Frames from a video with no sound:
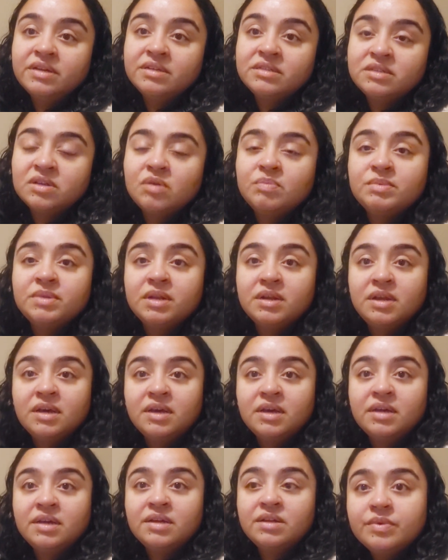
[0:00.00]
it has helped a
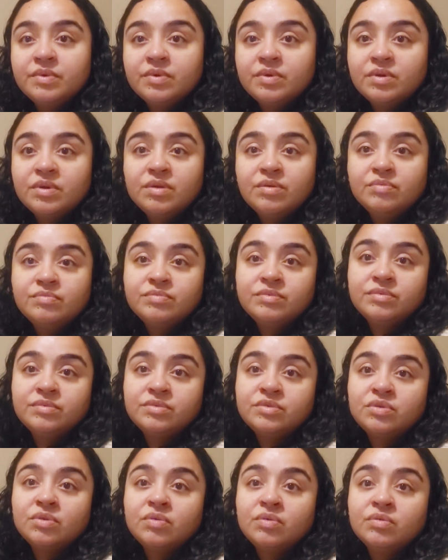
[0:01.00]
lot.
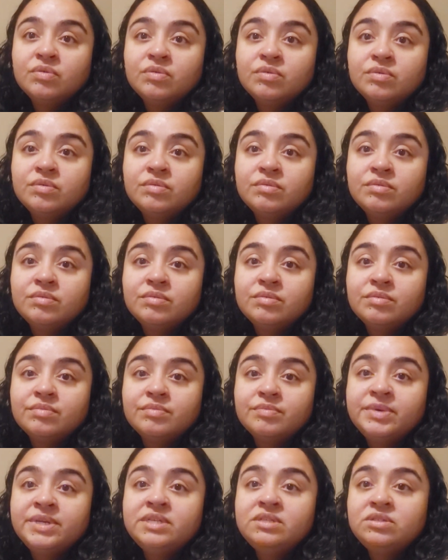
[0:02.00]
So
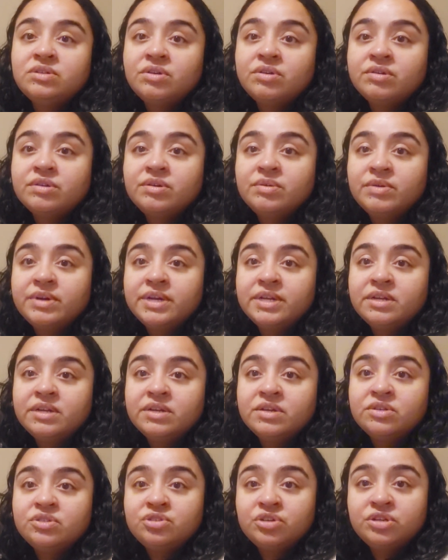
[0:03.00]
we started going
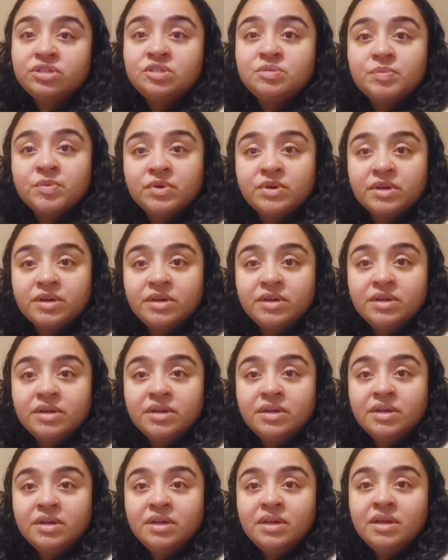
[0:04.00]
to church more.
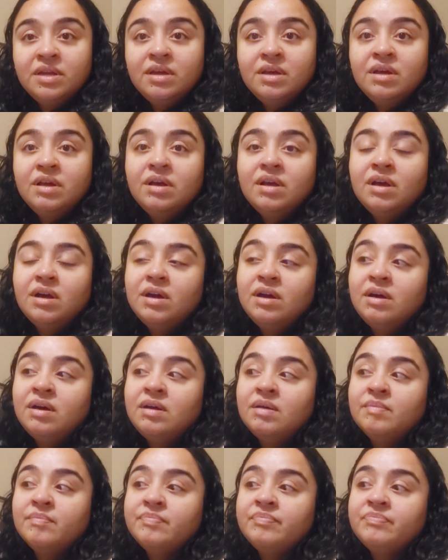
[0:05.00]

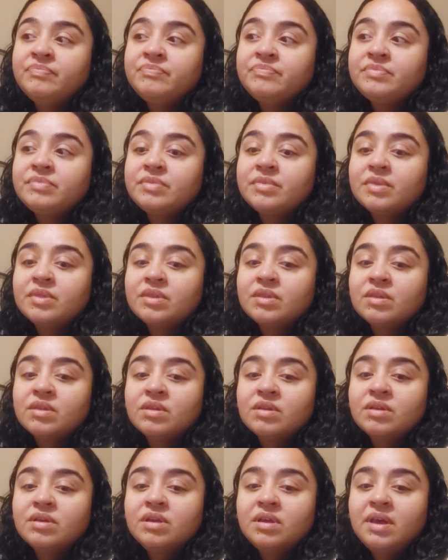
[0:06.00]
Um,
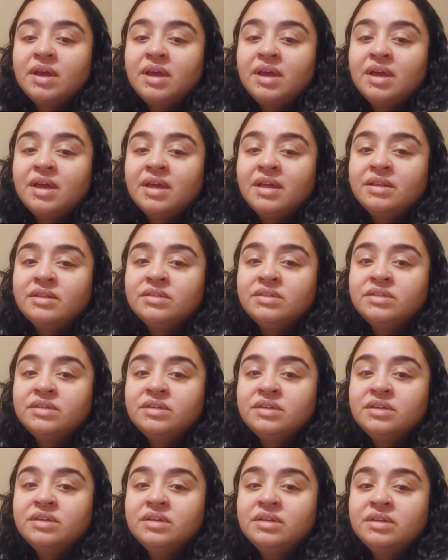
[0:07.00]
and,
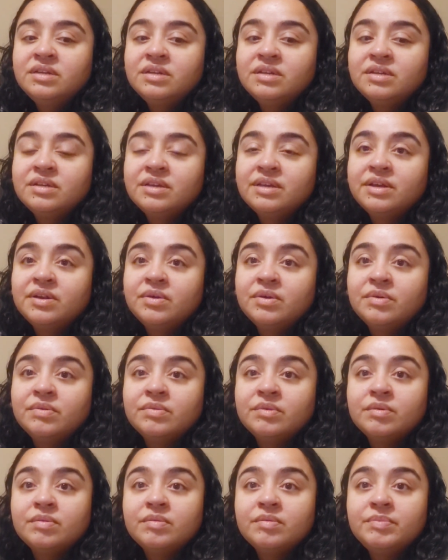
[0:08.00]
you
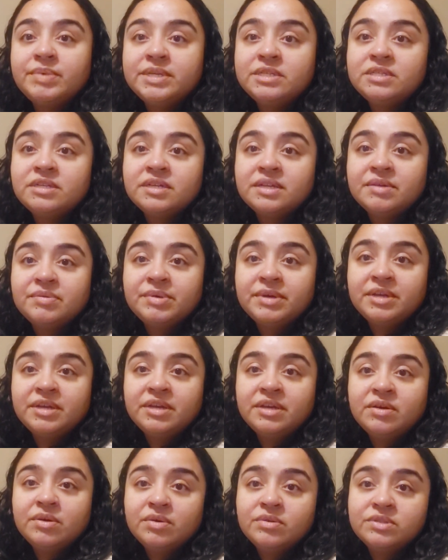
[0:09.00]
know, basically we
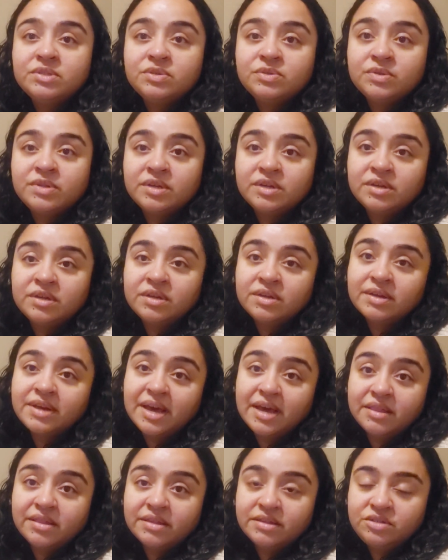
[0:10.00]
go to the
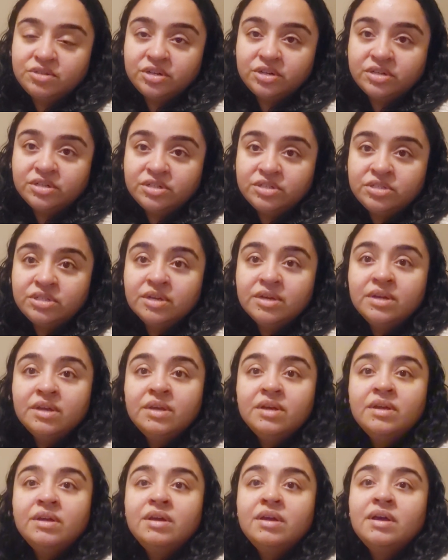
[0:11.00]
Catholic church.
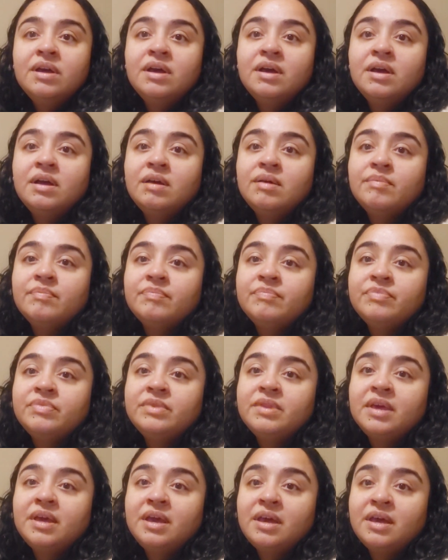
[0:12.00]
Um,
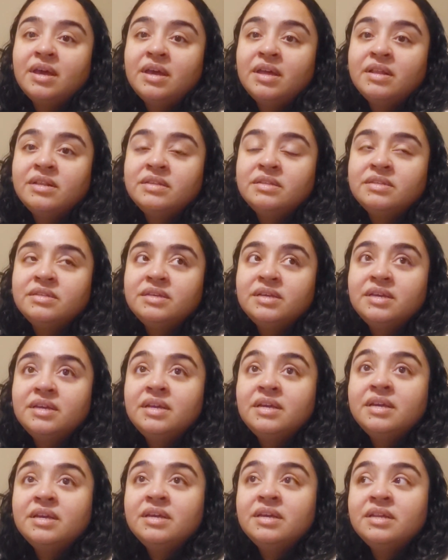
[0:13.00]
and
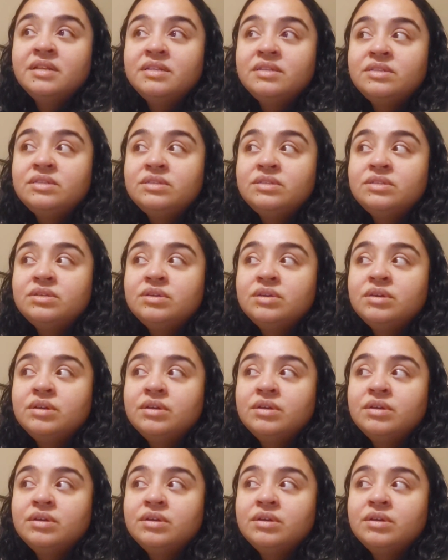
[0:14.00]
it